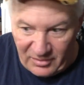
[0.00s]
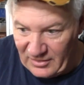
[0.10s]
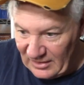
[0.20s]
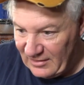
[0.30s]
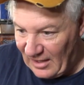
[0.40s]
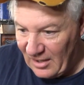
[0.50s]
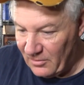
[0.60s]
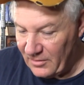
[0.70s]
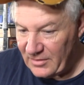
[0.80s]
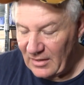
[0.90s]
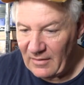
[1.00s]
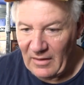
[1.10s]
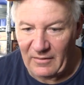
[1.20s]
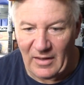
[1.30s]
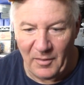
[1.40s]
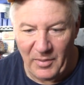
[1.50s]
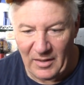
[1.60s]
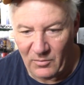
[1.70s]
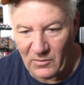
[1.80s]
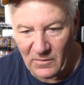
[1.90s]
is these towers, and uh, I've got to
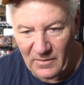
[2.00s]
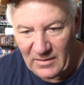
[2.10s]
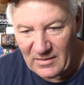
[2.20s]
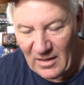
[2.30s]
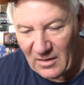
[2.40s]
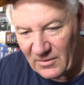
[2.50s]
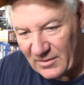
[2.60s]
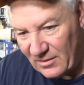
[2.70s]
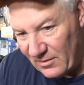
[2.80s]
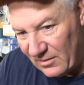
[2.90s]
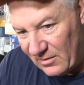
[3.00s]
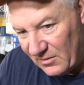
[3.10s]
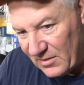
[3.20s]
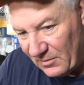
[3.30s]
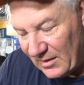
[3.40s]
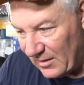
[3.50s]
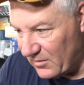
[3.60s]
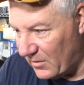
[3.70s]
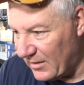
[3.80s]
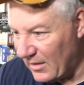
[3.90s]
paint more of these towers and do some
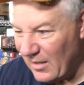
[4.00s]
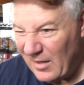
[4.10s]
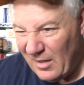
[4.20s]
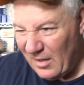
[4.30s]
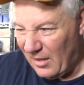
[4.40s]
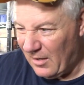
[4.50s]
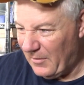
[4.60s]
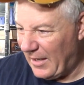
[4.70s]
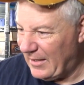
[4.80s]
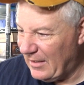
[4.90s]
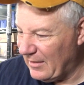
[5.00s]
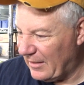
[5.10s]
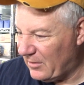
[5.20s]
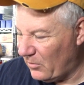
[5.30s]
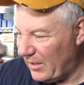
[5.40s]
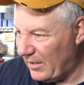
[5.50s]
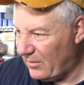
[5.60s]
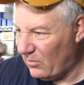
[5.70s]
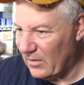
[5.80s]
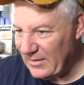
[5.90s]
things with it. Um, I didn't like the way
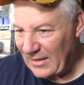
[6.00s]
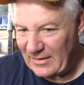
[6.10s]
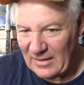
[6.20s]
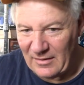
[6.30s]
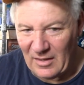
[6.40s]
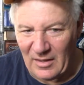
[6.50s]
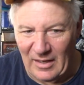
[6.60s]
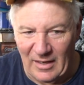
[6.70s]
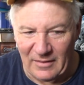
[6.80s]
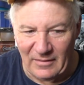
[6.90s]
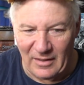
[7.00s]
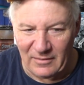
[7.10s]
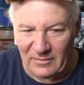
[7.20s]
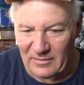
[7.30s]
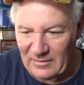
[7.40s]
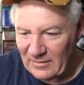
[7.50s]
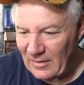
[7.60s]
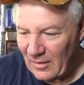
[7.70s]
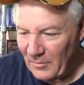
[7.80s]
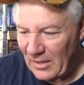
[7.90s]
the ones I did had had
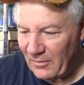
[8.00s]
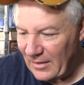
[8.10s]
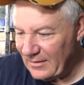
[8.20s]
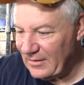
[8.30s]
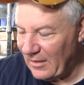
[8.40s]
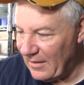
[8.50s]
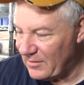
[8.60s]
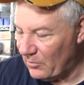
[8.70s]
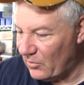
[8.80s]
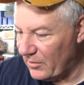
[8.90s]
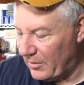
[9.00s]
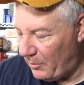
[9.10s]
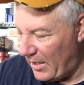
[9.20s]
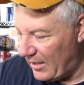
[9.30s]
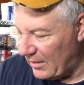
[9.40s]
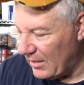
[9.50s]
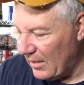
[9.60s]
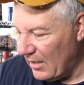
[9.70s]
come out, and I still have some more to paint.